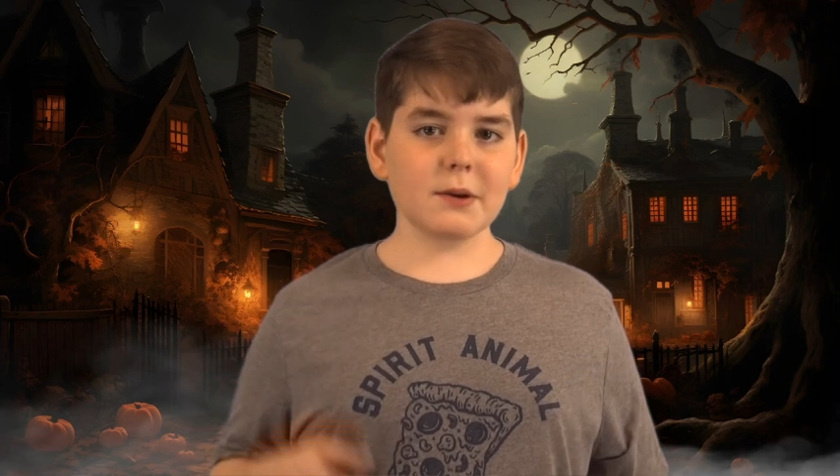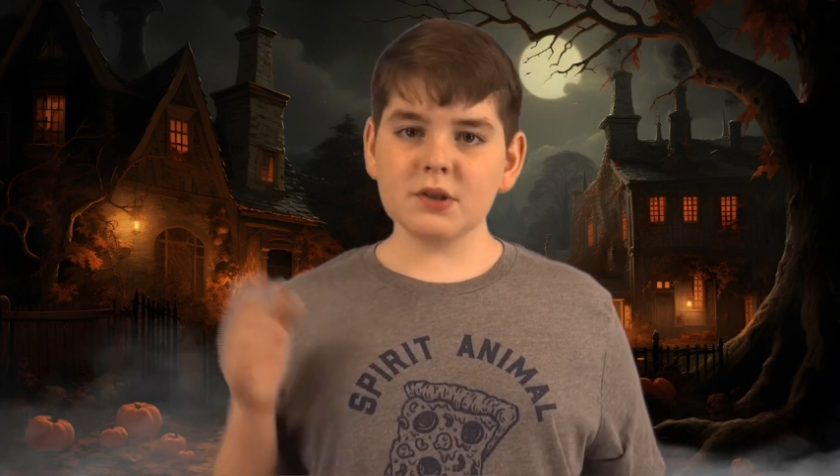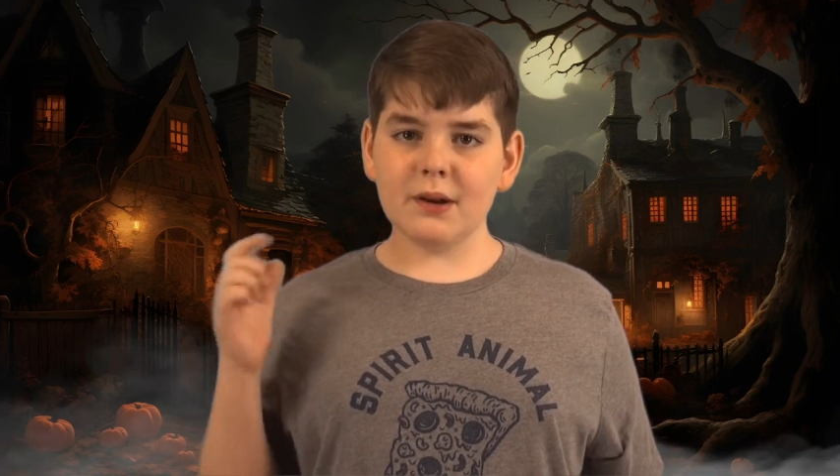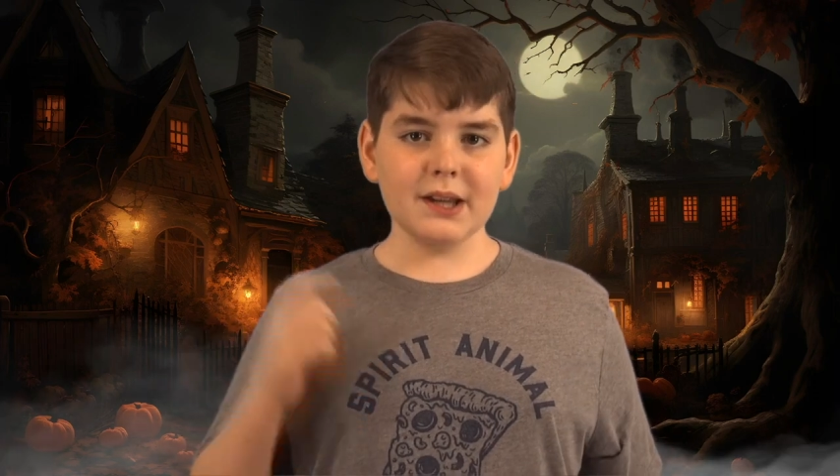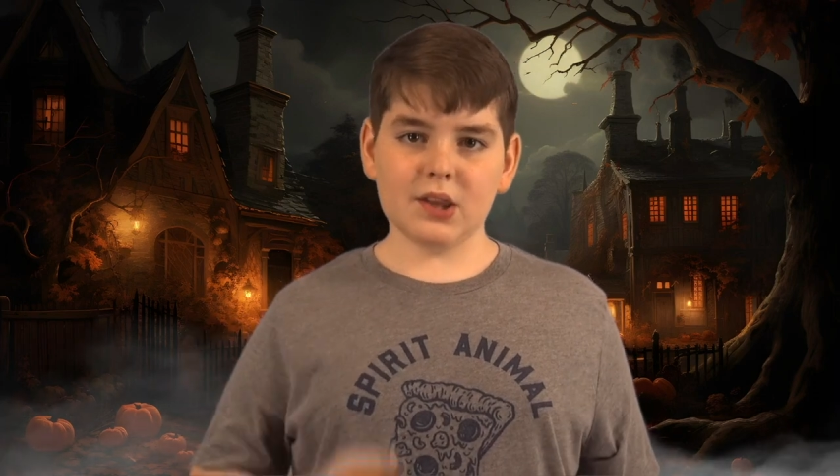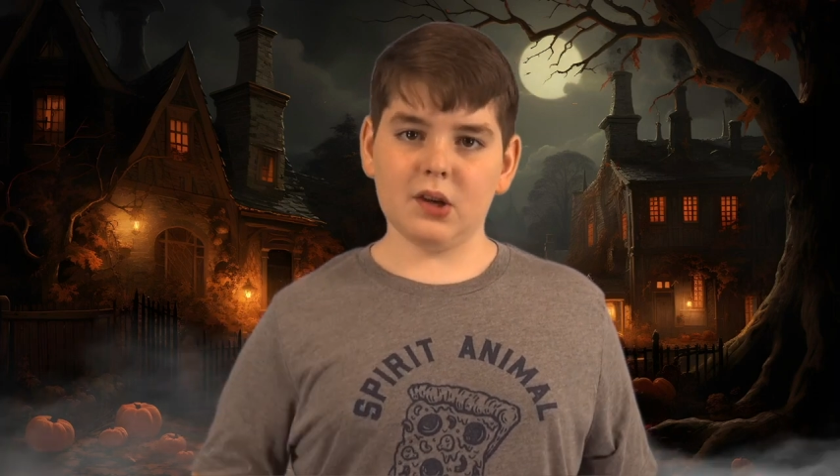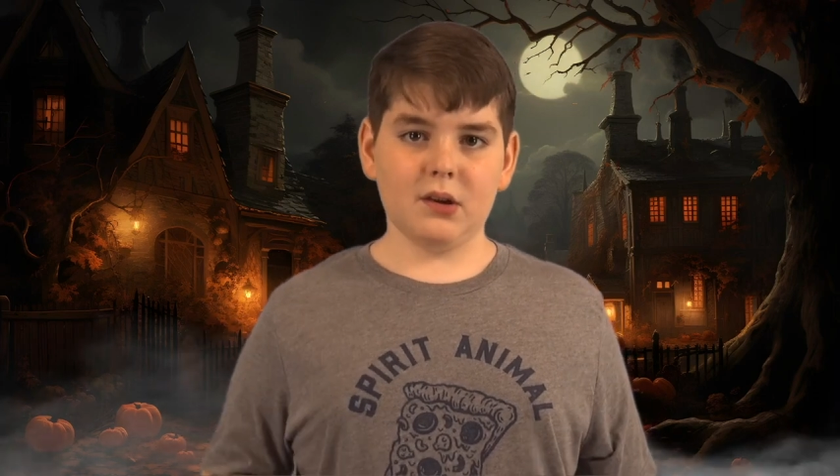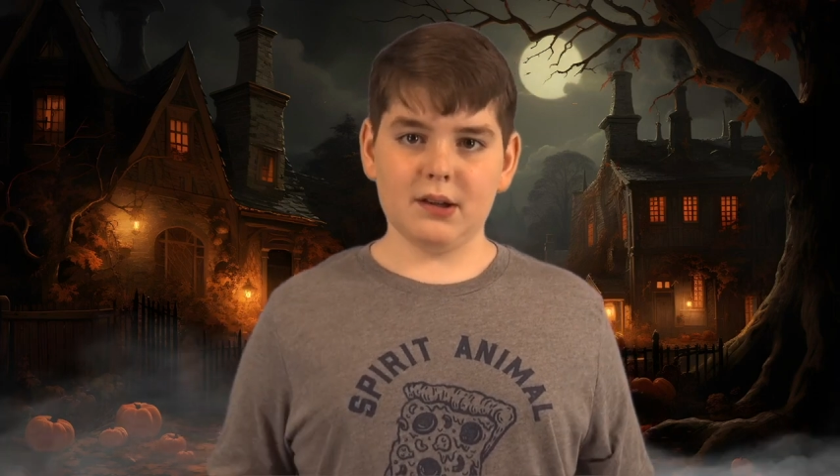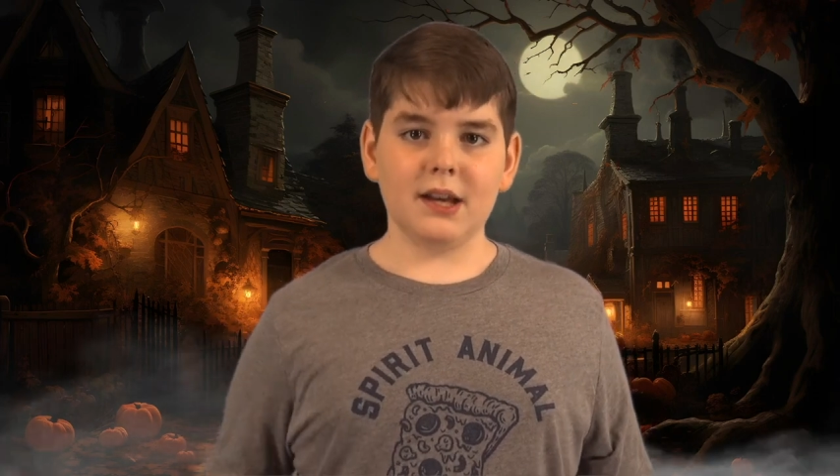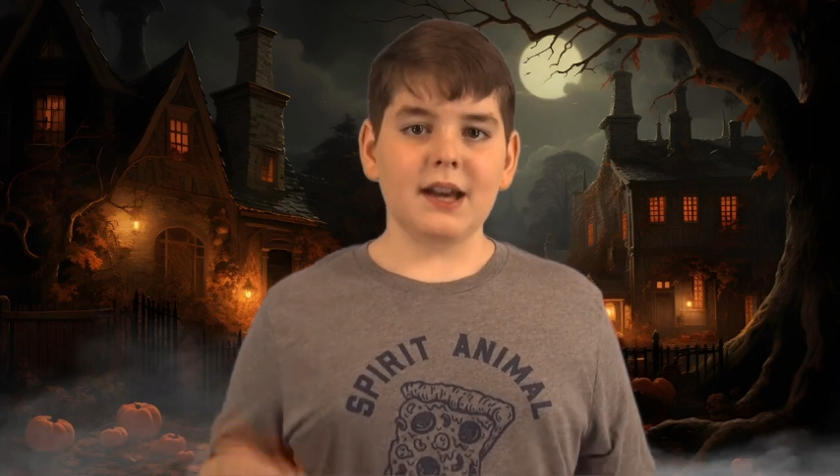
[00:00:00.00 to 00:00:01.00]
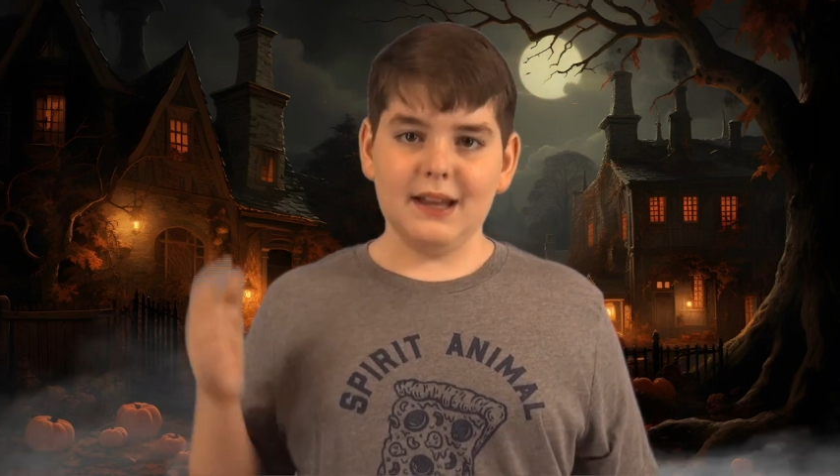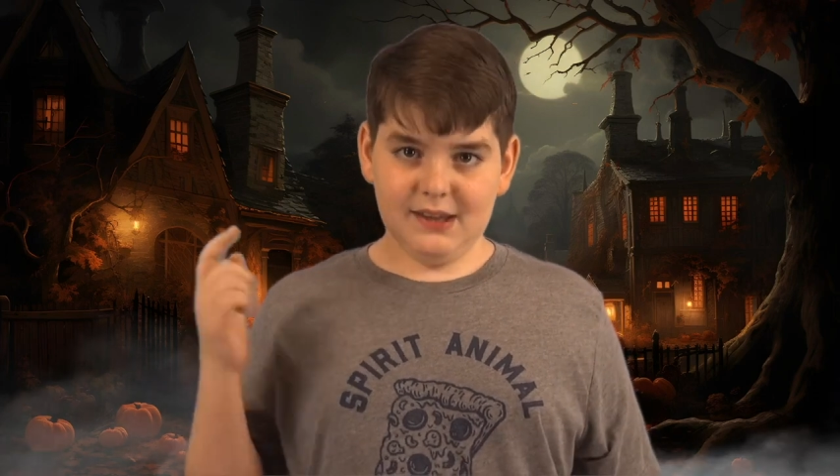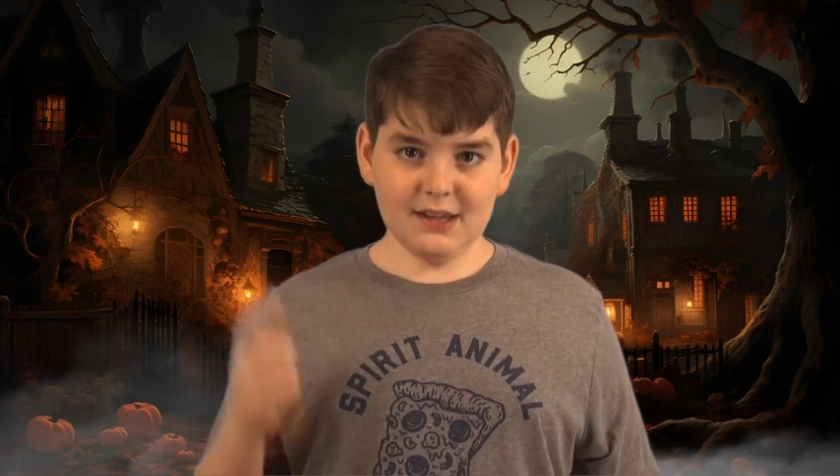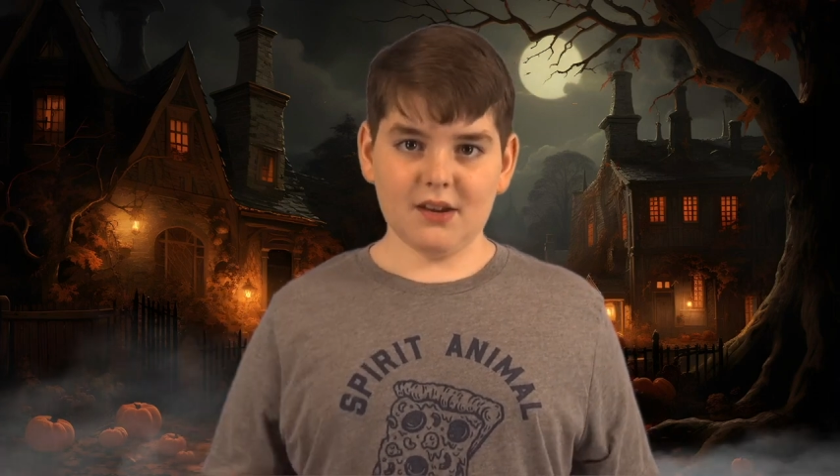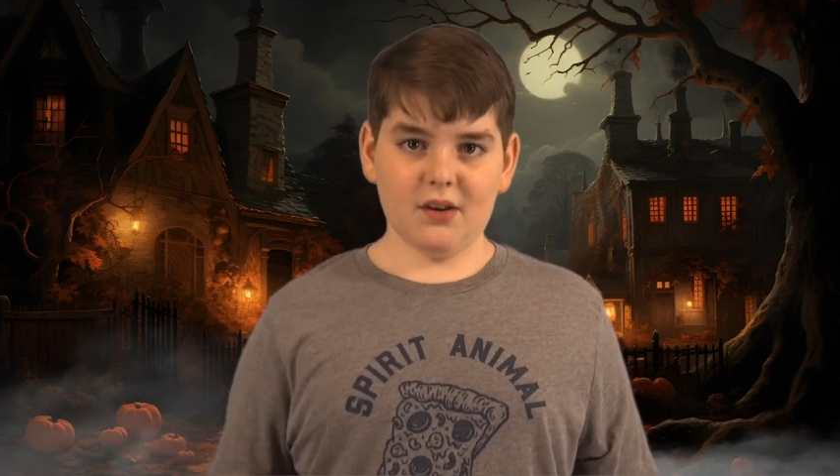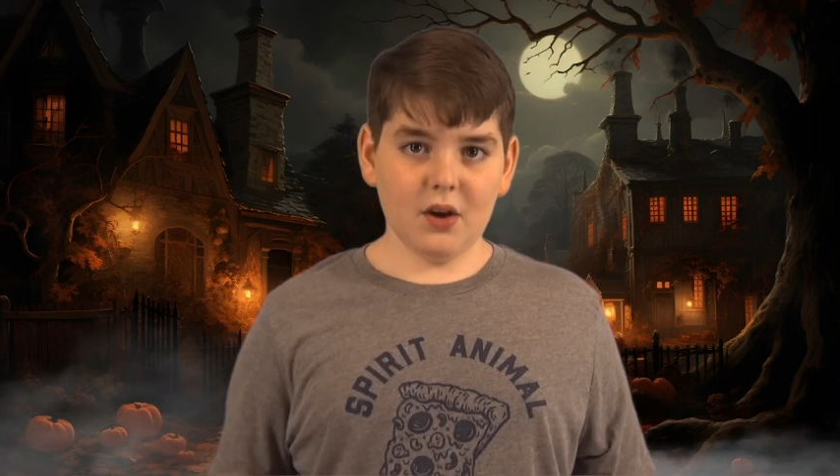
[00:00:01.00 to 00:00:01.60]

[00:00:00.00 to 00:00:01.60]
23rd, and these are